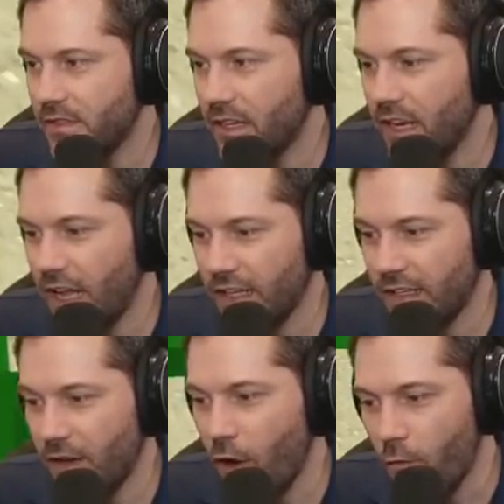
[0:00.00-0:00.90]
not
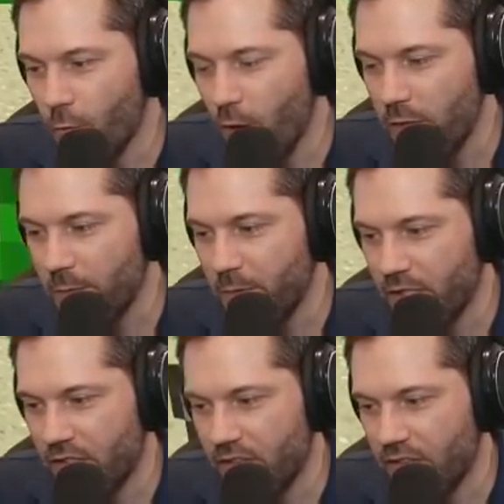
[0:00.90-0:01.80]
overwhelming, but
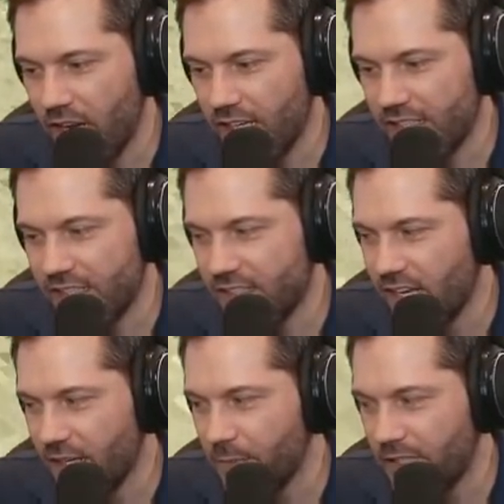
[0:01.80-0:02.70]
not necess-
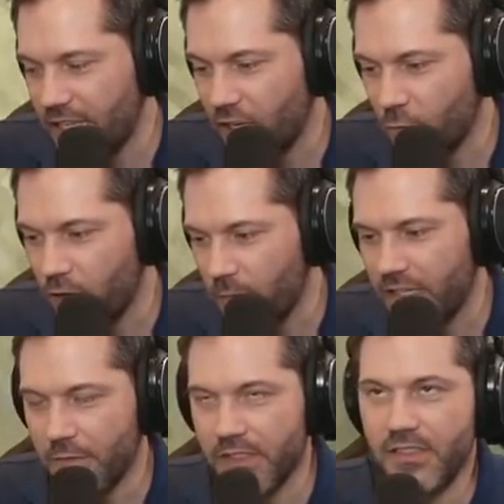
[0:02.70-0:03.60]
not completely underwhelming.
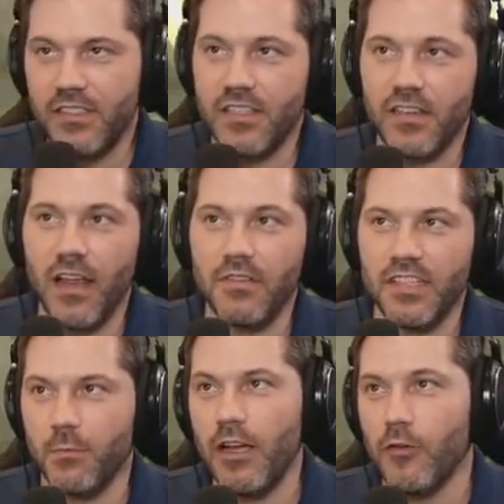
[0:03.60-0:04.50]
It was just I was
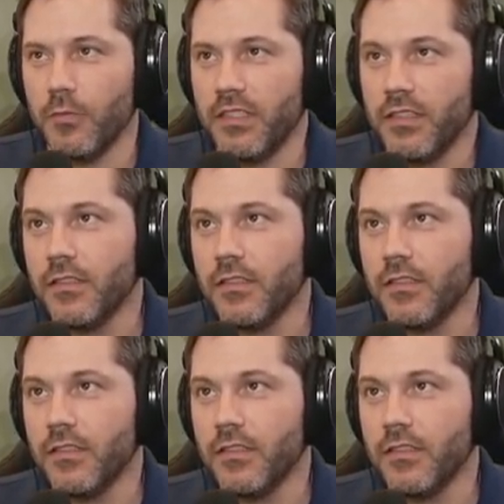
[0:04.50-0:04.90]
just whelmed.